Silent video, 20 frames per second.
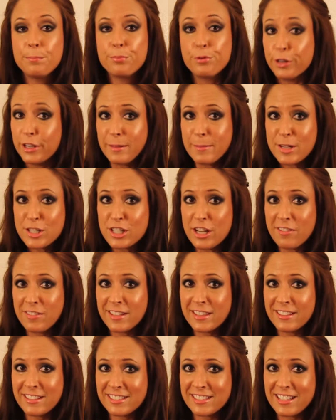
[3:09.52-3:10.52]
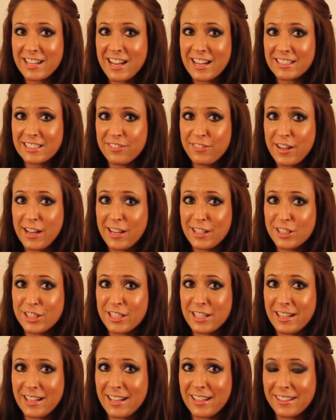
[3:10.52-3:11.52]
Pretty much everything's an active
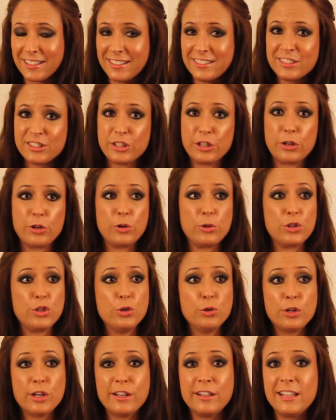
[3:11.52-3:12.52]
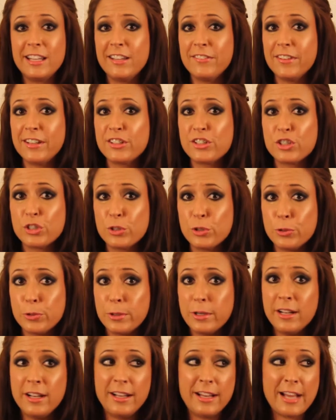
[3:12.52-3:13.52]
hashtag. So you can even
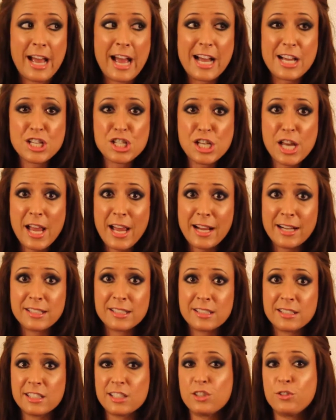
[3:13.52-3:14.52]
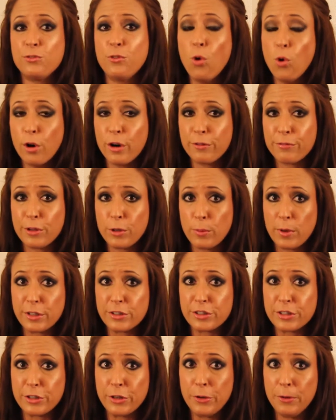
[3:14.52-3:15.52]
do hashtag 64 if you want
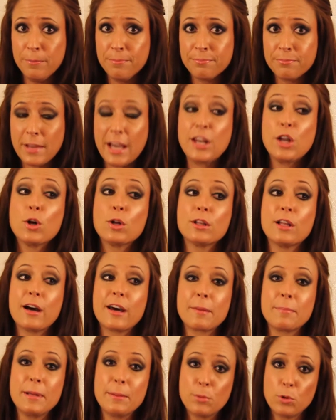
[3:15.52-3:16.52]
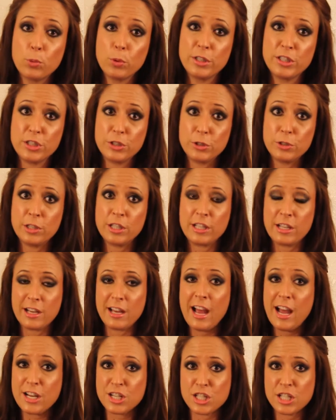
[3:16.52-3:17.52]
to. I know a lot of people would do
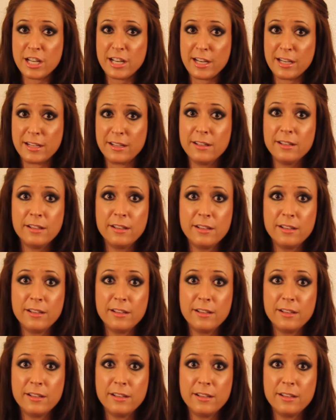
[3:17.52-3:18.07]
hashtag